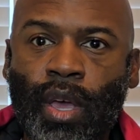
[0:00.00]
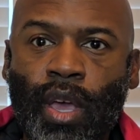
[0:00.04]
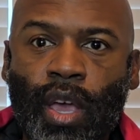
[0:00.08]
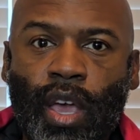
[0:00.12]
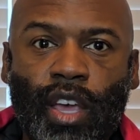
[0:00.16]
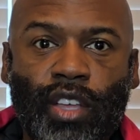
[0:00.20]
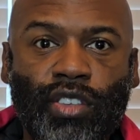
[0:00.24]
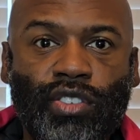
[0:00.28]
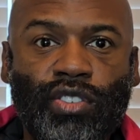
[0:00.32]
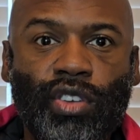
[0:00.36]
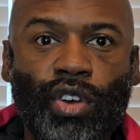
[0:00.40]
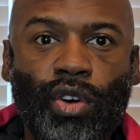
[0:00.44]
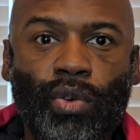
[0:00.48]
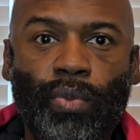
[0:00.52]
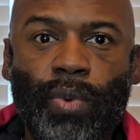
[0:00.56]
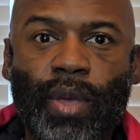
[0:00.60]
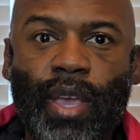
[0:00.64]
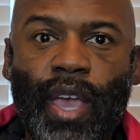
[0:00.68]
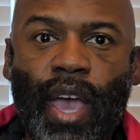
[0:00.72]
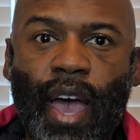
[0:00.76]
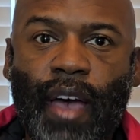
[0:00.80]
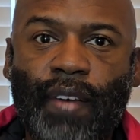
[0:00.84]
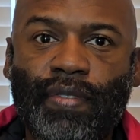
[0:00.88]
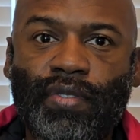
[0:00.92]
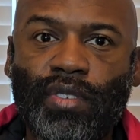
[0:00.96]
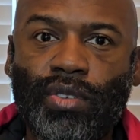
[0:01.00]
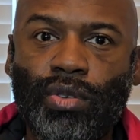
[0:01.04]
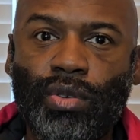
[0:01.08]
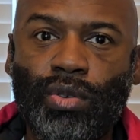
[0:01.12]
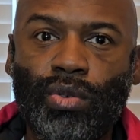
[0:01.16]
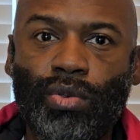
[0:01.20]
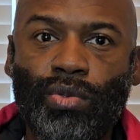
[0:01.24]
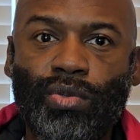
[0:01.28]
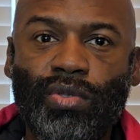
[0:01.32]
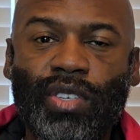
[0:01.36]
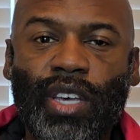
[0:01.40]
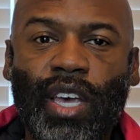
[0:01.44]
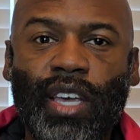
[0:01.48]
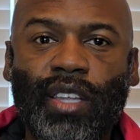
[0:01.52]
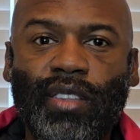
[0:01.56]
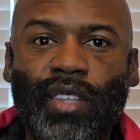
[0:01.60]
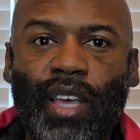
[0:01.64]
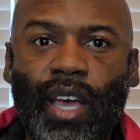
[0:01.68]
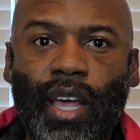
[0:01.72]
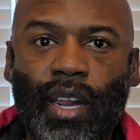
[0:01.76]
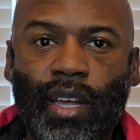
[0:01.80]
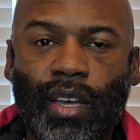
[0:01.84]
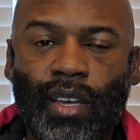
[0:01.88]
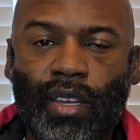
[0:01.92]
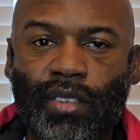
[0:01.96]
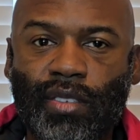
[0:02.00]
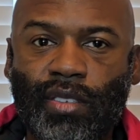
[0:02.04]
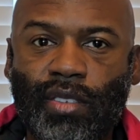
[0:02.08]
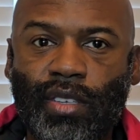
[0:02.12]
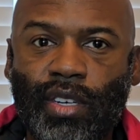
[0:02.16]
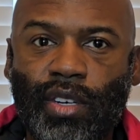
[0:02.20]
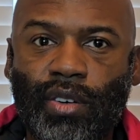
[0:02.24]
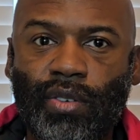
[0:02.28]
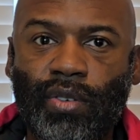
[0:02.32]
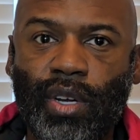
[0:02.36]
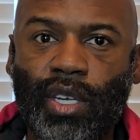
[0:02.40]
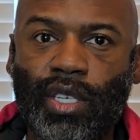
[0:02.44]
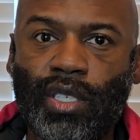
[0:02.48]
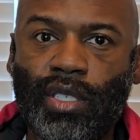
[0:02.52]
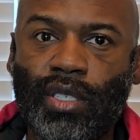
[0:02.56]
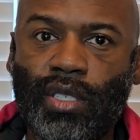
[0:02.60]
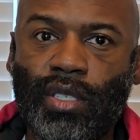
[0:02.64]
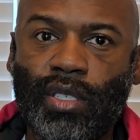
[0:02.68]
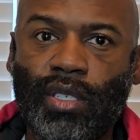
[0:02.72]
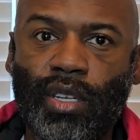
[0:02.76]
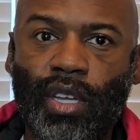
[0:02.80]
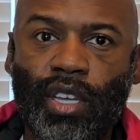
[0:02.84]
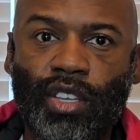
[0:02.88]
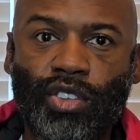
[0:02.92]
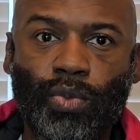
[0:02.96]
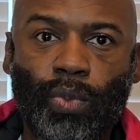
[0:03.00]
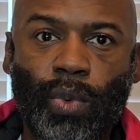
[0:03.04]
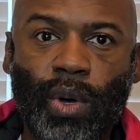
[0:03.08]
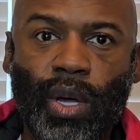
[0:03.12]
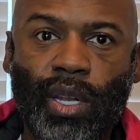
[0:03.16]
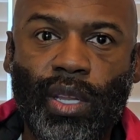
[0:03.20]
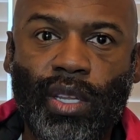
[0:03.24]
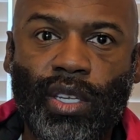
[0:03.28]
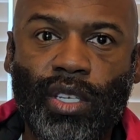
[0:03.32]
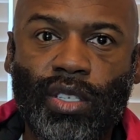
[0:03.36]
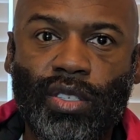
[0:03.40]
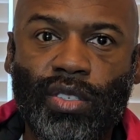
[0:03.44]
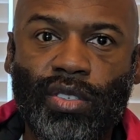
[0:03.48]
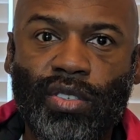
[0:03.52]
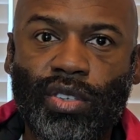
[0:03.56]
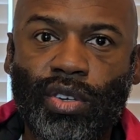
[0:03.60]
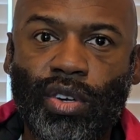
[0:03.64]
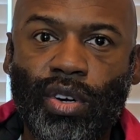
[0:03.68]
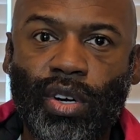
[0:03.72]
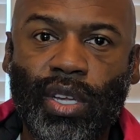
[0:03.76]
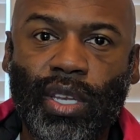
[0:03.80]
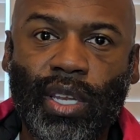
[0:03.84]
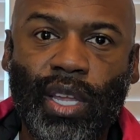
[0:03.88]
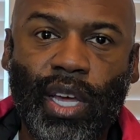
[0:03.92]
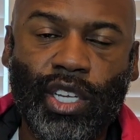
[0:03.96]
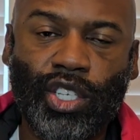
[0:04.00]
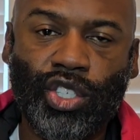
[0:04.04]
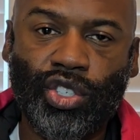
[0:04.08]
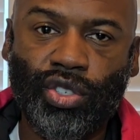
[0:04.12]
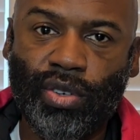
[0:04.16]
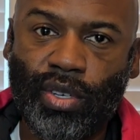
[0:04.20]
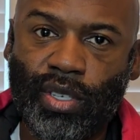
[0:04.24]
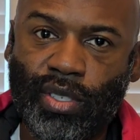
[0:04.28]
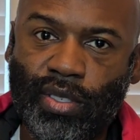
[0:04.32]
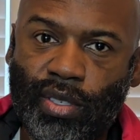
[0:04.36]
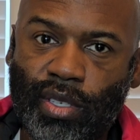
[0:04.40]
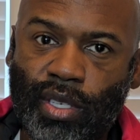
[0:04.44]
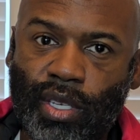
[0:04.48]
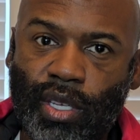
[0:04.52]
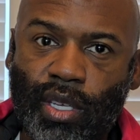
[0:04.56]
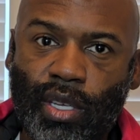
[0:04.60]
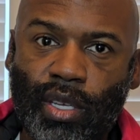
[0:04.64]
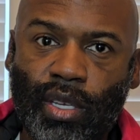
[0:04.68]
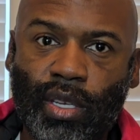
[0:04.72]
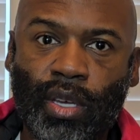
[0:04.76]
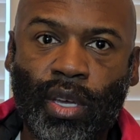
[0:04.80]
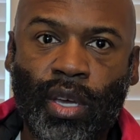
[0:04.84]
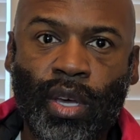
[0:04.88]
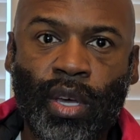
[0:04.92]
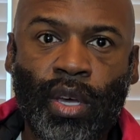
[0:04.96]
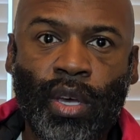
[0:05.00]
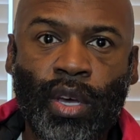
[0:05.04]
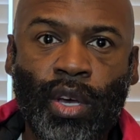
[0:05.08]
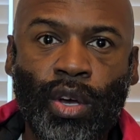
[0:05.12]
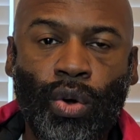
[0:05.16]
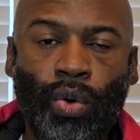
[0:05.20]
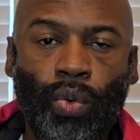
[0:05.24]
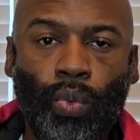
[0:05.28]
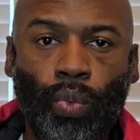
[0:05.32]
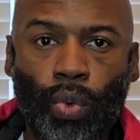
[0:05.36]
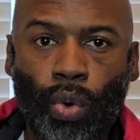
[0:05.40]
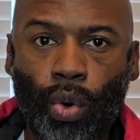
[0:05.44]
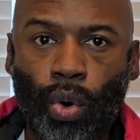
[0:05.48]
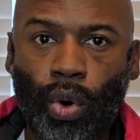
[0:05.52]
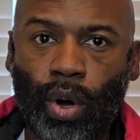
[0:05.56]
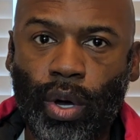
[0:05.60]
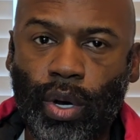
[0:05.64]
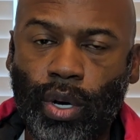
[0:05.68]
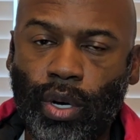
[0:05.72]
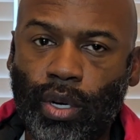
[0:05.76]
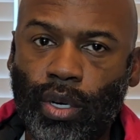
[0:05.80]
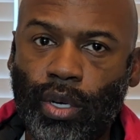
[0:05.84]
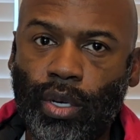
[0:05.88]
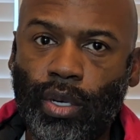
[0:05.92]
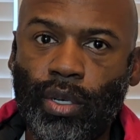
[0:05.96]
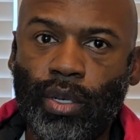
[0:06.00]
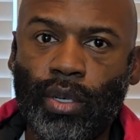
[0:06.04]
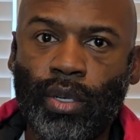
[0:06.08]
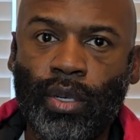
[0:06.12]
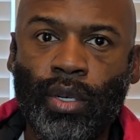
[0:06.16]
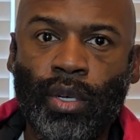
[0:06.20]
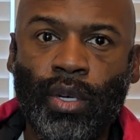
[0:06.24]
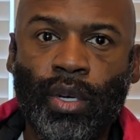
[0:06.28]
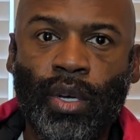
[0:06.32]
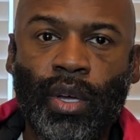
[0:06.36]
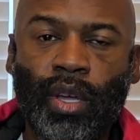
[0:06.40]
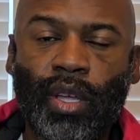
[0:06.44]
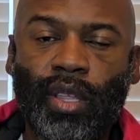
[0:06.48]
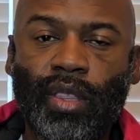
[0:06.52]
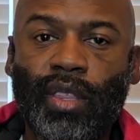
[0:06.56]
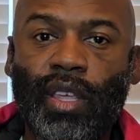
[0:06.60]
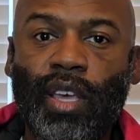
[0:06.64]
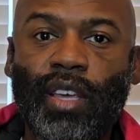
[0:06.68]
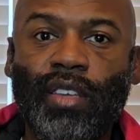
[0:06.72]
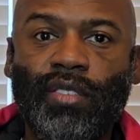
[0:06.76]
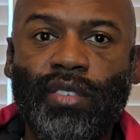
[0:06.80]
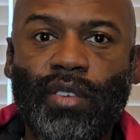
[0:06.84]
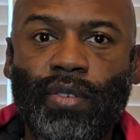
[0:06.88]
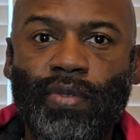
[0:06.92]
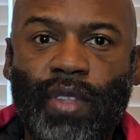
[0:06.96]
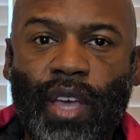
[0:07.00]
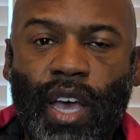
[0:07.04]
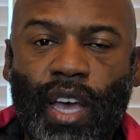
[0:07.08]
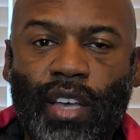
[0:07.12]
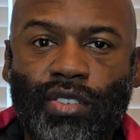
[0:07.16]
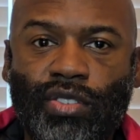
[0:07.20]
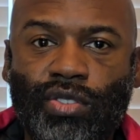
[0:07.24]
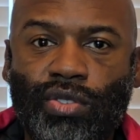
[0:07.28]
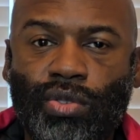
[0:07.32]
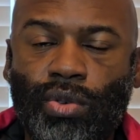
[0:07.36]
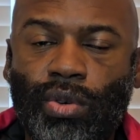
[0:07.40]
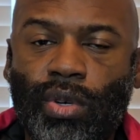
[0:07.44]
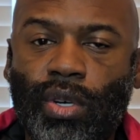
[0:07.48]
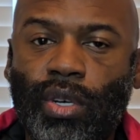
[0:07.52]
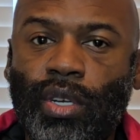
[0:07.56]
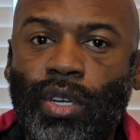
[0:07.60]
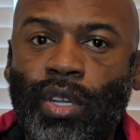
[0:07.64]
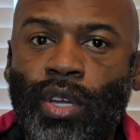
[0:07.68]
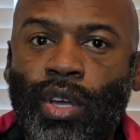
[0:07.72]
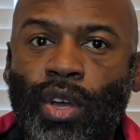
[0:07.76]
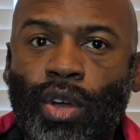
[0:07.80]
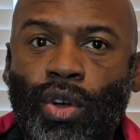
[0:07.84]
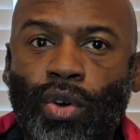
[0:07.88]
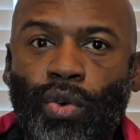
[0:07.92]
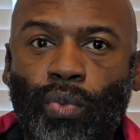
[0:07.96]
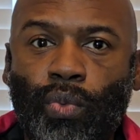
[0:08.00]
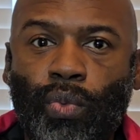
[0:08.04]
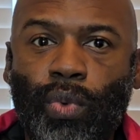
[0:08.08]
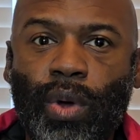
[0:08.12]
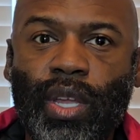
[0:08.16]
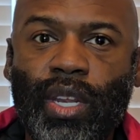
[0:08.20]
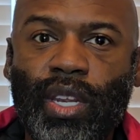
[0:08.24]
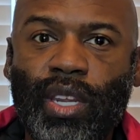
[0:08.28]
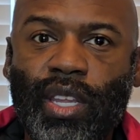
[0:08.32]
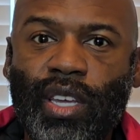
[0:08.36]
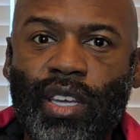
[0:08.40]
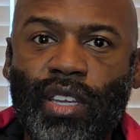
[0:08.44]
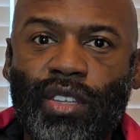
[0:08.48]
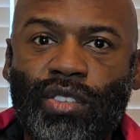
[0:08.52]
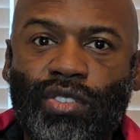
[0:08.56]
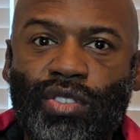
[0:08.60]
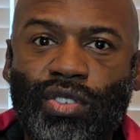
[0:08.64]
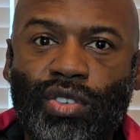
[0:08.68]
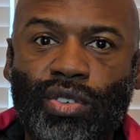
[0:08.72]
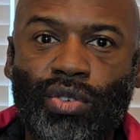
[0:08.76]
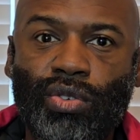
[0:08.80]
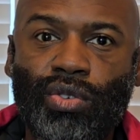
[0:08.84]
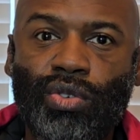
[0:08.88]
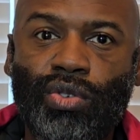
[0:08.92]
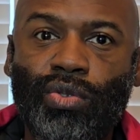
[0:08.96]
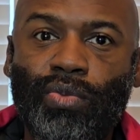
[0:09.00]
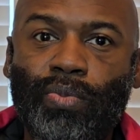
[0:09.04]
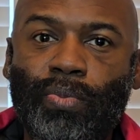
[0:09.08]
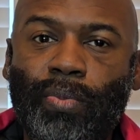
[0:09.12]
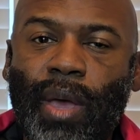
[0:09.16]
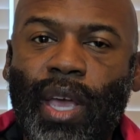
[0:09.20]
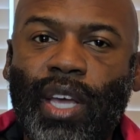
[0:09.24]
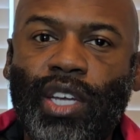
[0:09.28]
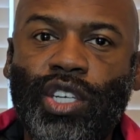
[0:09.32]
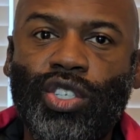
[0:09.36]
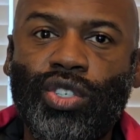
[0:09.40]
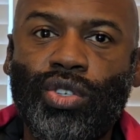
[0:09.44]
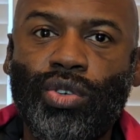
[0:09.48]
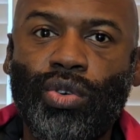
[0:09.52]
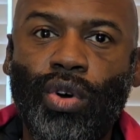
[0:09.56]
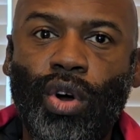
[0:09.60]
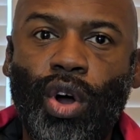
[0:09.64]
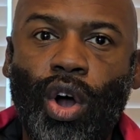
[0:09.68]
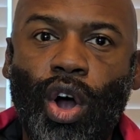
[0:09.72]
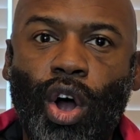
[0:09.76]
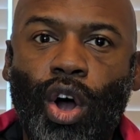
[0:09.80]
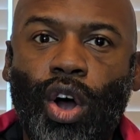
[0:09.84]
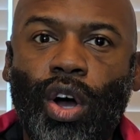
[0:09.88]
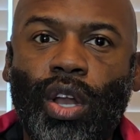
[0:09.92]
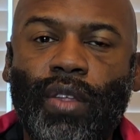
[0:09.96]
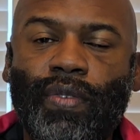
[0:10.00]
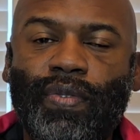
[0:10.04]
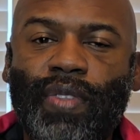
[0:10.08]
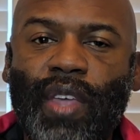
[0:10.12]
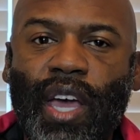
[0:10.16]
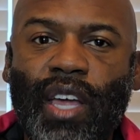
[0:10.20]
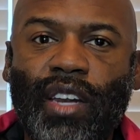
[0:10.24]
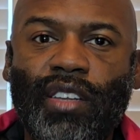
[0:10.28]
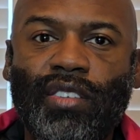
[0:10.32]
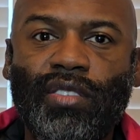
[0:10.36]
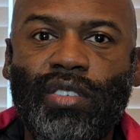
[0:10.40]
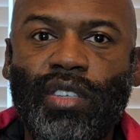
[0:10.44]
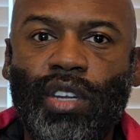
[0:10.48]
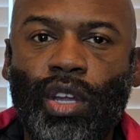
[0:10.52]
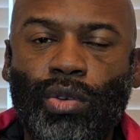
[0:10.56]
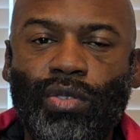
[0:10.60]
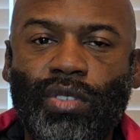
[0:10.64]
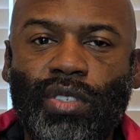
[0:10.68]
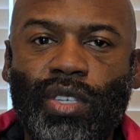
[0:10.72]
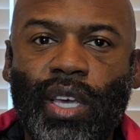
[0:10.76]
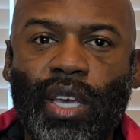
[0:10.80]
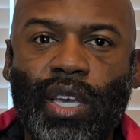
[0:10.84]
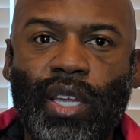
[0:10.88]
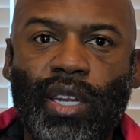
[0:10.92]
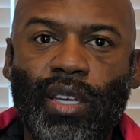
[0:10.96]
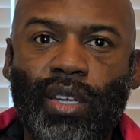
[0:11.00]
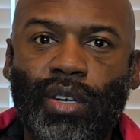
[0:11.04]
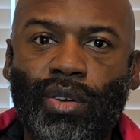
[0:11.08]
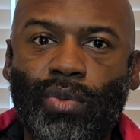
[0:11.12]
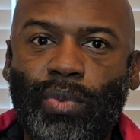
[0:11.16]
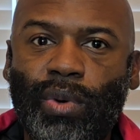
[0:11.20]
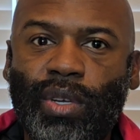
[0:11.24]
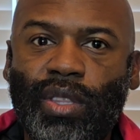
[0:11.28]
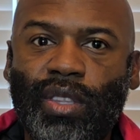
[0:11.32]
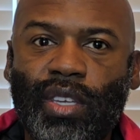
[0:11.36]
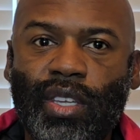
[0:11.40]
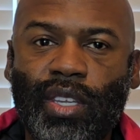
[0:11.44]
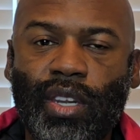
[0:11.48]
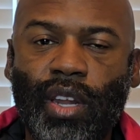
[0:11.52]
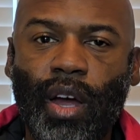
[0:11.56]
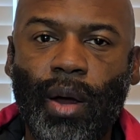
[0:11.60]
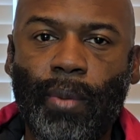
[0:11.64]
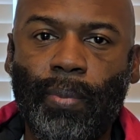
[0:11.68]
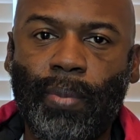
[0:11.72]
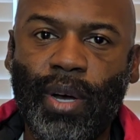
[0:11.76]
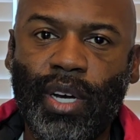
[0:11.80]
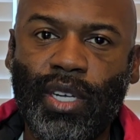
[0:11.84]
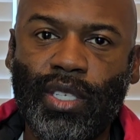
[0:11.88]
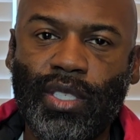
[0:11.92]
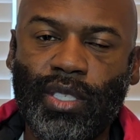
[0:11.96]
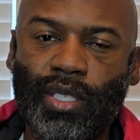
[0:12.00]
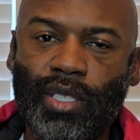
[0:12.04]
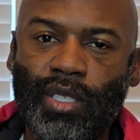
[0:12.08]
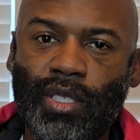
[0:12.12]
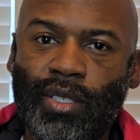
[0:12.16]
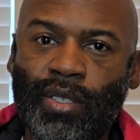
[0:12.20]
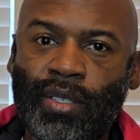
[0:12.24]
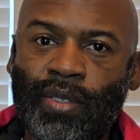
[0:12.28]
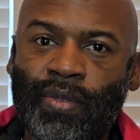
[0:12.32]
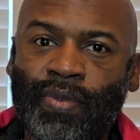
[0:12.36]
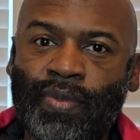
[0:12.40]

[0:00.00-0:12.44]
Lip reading: And so we have to take that in consideration, as well as your electricity, water, things of that sort. We need to make sure all of that is notated within our budget.